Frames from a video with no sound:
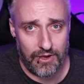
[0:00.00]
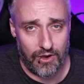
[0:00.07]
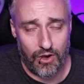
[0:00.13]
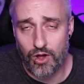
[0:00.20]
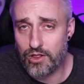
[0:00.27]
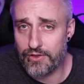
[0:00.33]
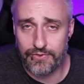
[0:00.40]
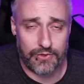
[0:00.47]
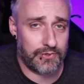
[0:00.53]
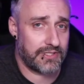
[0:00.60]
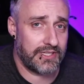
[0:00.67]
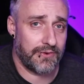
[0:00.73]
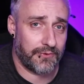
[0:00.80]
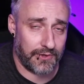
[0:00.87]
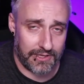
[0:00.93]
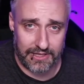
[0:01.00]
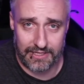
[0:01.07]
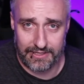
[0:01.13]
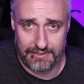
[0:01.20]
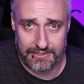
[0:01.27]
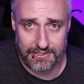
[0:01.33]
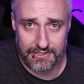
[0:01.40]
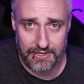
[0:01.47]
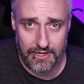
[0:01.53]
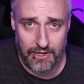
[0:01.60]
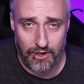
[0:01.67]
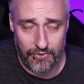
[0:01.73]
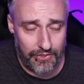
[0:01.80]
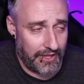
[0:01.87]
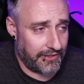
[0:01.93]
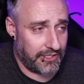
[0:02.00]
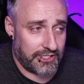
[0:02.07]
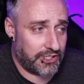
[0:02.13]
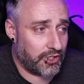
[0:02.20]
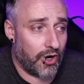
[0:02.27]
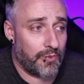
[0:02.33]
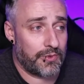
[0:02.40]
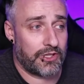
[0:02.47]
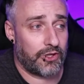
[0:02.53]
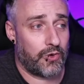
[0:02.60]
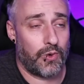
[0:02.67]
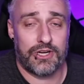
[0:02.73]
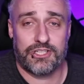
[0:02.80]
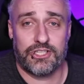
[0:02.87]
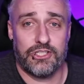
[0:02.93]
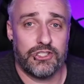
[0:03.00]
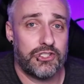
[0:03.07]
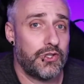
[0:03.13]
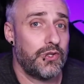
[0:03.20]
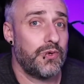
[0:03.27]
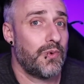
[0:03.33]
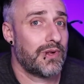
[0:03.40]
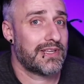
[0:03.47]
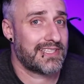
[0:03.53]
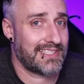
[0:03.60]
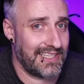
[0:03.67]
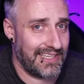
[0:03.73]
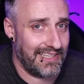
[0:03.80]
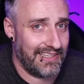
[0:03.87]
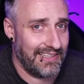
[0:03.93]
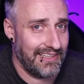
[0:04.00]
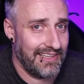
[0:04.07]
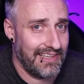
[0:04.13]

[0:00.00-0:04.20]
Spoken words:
All of those different things that just start with the question. Do you want to see?